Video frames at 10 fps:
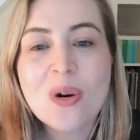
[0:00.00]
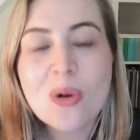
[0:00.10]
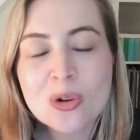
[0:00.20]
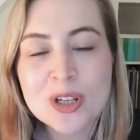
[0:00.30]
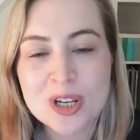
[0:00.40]

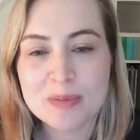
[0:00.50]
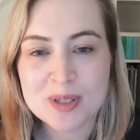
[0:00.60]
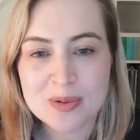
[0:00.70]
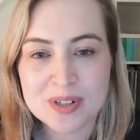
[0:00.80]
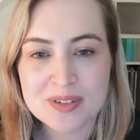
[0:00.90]
All
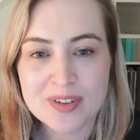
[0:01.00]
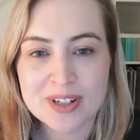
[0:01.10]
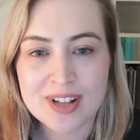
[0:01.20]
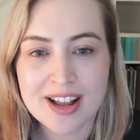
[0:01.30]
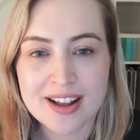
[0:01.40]
humans want to
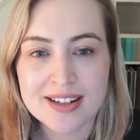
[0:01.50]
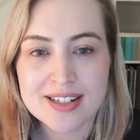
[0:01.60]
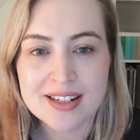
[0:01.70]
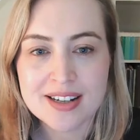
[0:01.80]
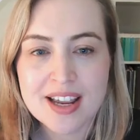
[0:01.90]
feel heard.
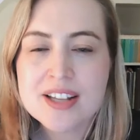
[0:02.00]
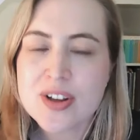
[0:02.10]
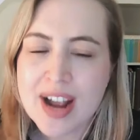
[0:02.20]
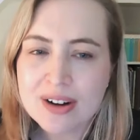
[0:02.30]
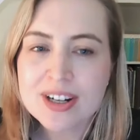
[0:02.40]

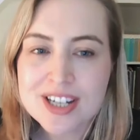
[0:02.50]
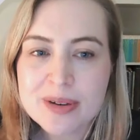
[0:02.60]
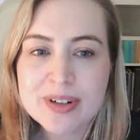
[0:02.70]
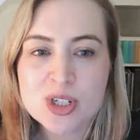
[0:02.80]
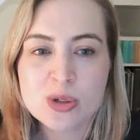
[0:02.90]
So, how can
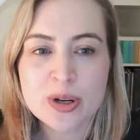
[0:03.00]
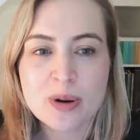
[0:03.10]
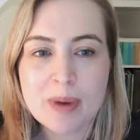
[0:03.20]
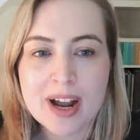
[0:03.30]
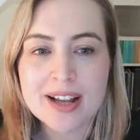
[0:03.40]
you ensure
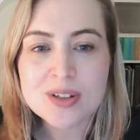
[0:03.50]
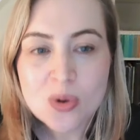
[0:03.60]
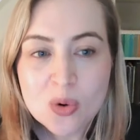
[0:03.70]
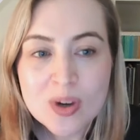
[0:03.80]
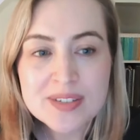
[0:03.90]
your buyers
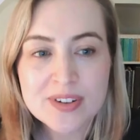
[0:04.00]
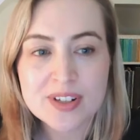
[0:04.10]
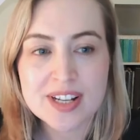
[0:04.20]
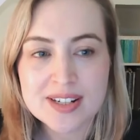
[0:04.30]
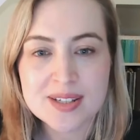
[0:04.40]
always
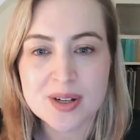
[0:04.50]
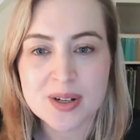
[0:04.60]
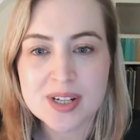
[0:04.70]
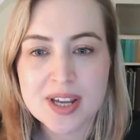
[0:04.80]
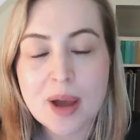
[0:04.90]
feel
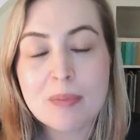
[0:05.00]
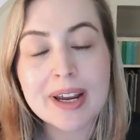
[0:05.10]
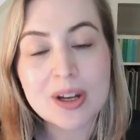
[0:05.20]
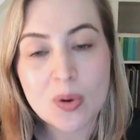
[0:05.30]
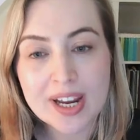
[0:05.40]
understood
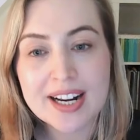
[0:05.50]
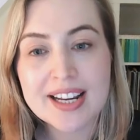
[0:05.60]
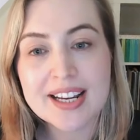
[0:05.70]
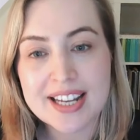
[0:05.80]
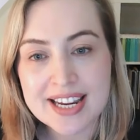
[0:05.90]
by
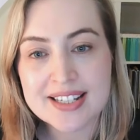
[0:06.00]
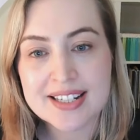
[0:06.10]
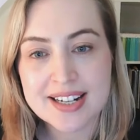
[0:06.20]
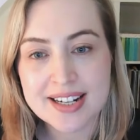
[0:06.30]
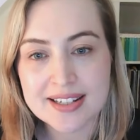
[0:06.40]
quickly and
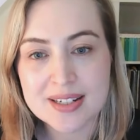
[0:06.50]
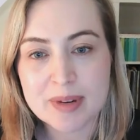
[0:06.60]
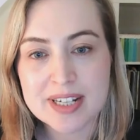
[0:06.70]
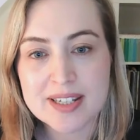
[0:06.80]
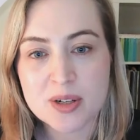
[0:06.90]
easily
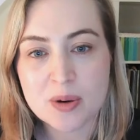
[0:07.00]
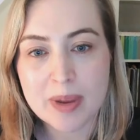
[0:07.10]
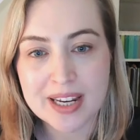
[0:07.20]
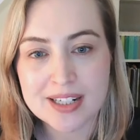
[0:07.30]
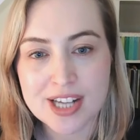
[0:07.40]
customizing your
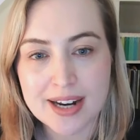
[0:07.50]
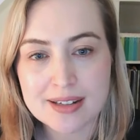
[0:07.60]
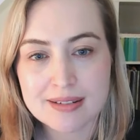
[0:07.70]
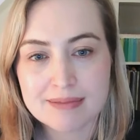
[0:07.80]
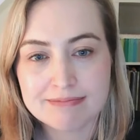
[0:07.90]
pitch
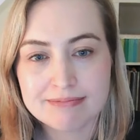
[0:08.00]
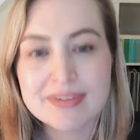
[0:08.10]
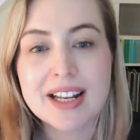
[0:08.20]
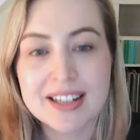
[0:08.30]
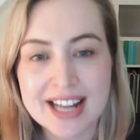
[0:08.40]
decks?
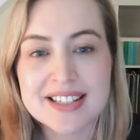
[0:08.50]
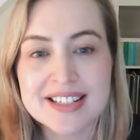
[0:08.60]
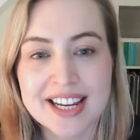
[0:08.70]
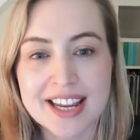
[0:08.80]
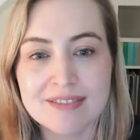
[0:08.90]
Let's
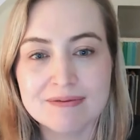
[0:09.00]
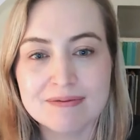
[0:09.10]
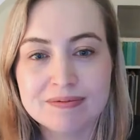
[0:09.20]
dig in.